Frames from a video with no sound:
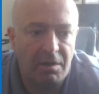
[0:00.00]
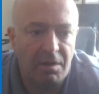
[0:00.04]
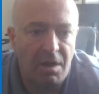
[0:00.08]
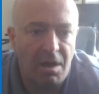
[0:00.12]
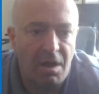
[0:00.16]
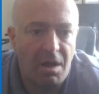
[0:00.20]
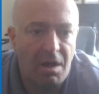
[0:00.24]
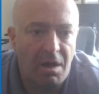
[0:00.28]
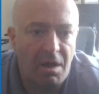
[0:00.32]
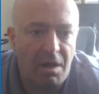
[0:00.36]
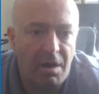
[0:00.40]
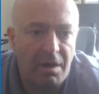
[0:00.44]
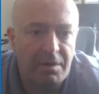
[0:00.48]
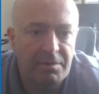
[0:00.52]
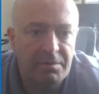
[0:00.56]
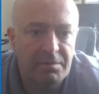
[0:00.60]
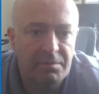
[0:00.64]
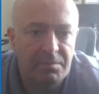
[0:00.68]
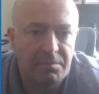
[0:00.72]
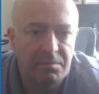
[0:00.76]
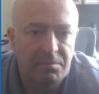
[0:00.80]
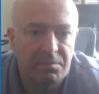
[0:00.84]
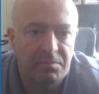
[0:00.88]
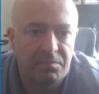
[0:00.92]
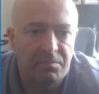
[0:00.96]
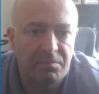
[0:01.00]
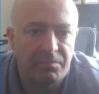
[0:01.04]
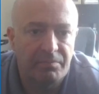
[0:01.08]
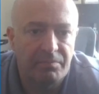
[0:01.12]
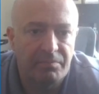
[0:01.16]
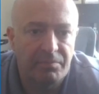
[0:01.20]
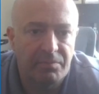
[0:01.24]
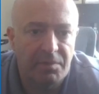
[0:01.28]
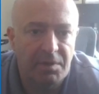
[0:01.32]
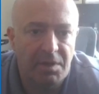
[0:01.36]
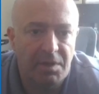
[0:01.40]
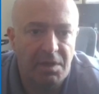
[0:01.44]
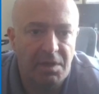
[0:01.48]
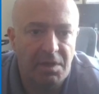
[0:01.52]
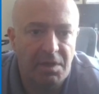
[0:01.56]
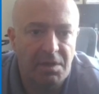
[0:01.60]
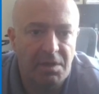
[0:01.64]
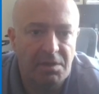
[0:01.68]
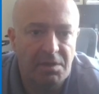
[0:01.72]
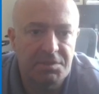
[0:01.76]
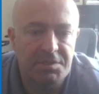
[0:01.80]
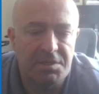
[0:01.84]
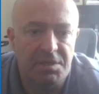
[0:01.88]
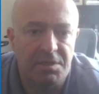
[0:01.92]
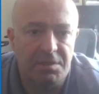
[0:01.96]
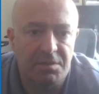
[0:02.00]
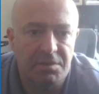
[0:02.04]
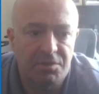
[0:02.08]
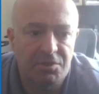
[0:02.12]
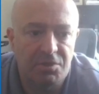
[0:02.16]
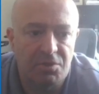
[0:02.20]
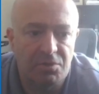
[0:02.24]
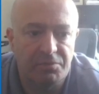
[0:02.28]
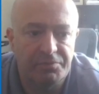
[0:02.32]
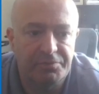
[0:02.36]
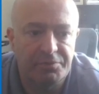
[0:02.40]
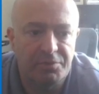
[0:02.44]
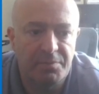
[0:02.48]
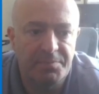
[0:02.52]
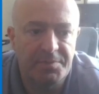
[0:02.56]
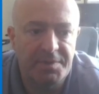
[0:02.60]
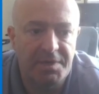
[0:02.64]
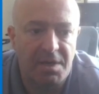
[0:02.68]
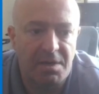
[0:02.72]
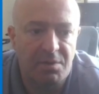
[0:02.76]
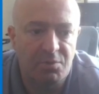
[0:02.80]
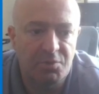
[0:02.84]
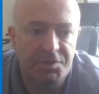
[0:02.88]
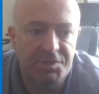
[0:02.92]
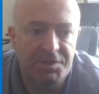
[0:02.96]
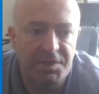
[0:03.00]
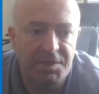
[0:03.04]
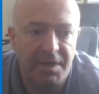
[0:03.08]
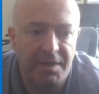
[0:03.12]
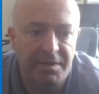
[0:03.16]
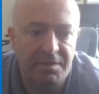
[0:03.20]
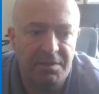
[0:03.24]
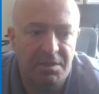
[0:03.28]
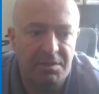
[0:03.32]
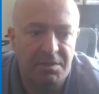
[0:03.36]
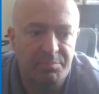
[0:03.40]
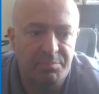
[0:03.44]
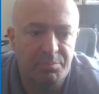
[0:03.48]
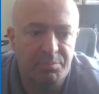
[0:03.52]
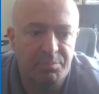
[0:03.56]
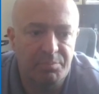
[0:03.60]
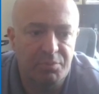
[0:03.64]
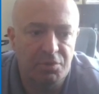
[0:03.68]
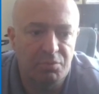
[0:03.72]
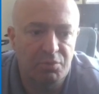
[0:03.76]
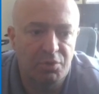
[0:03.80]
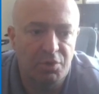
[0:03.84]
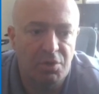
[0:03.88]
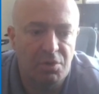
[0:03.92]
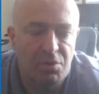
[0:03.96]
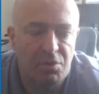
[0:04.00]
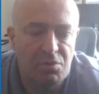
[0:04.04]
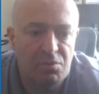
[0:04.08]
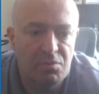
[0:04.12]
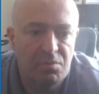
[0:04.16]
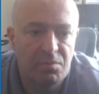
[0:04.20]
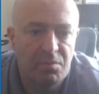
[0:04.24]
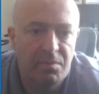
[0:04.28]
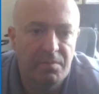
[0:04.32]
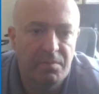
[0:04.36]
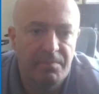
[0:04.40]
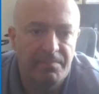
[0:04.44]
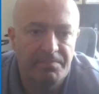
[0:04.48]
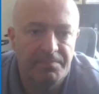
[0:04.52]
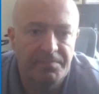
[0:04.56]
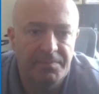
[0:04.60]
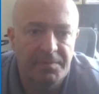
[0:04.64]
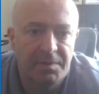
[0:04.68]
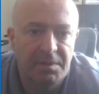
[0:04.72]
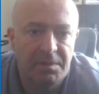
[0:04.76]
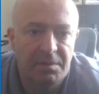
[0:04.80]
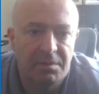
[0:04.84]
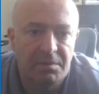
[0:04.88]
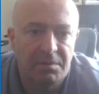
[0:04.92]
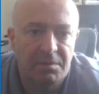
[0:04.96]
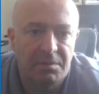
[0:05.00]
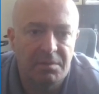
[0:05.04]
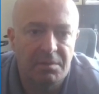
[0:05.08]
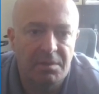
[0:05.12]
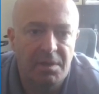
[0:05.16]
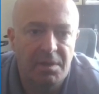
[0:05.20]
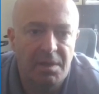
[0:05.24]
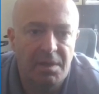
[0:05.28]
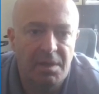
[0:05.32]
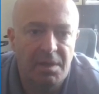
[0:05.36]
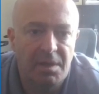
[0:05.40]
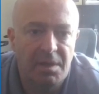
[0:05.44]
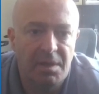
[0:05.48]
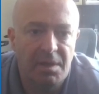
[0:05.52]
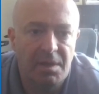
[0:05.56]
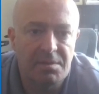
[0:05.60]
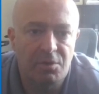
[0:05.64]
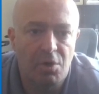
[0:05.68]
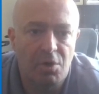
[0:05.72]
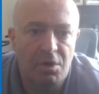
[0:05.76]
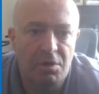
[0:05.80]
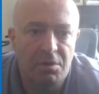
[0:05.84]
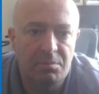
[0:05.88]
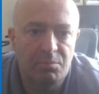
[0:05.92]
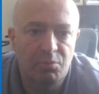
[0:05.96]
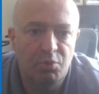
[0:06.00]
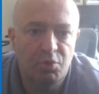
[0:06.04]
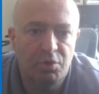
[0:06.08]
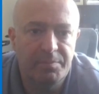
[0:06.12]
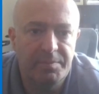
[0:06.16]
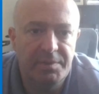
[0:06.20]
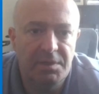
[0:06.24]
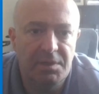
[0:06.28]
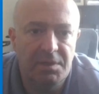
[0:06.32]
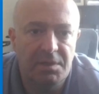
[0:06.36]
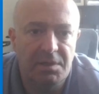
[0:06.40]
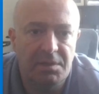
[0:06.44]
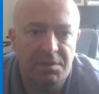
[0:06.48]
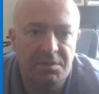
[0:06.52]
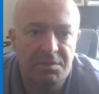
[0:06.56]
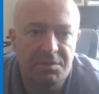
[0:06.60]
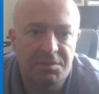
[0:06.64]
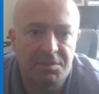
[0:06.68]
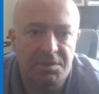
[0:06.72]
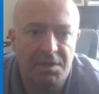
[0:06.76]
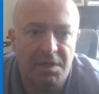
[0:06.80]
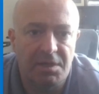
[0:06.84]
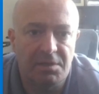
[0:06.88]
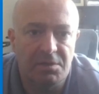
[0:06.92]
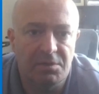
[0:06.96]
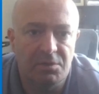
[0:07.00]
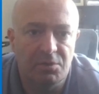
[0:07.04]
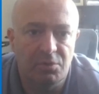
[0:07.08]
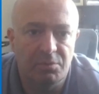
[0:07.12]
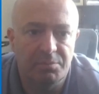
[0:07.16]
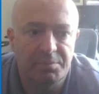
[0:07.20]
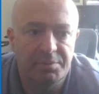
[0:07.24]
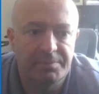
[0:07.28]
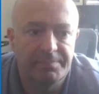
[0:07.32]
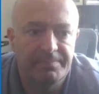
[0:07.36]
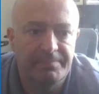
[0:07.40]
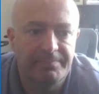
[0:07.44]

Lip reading: R and C. So from the outside, I'd put row, and then column would be an inside loop.